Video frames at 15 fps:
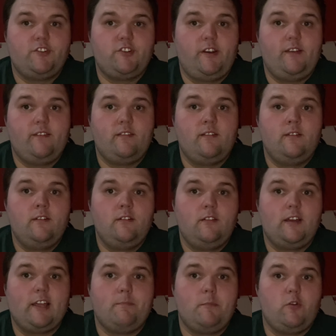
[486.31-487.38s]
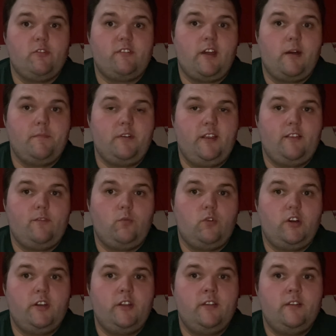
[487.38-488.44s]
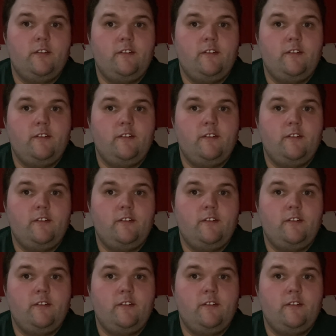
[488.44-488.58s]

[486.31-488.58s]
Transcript: trees, like most companies would,